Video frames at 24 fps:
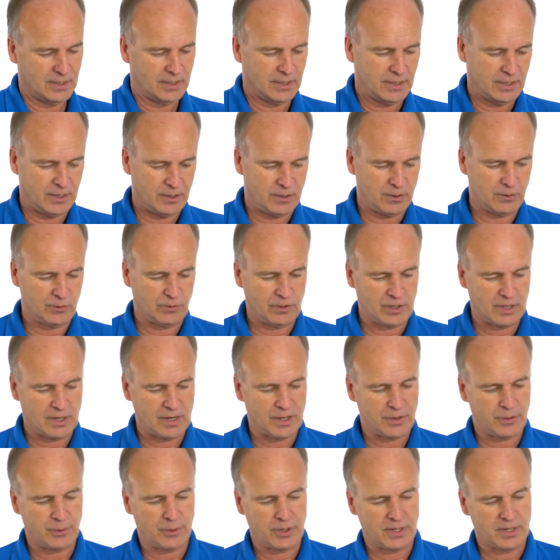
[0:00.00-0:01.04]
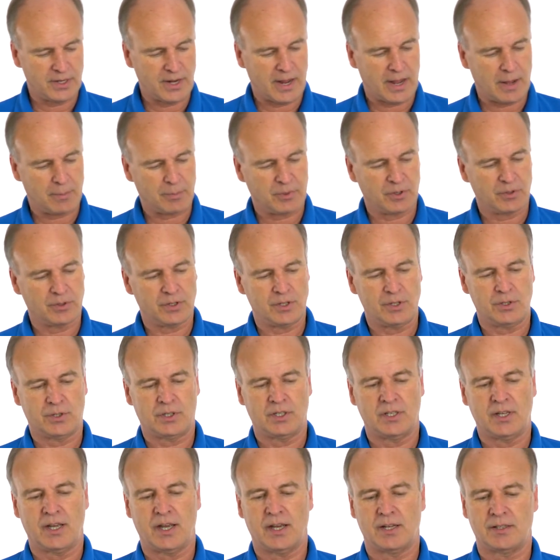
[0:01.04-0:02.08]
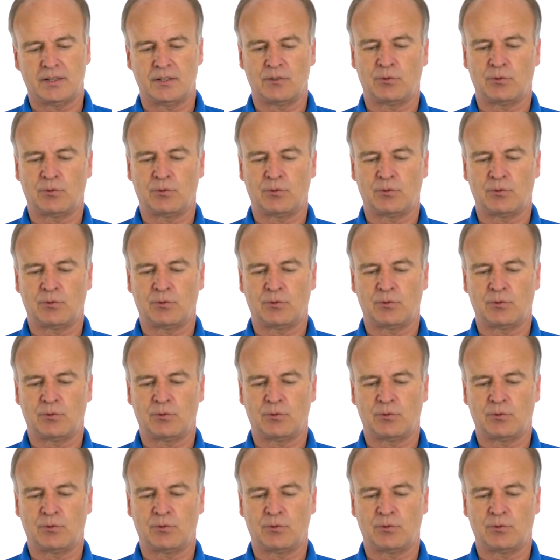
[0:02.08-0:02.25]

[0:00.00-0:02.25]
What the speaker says: Here's another adapter that you can get.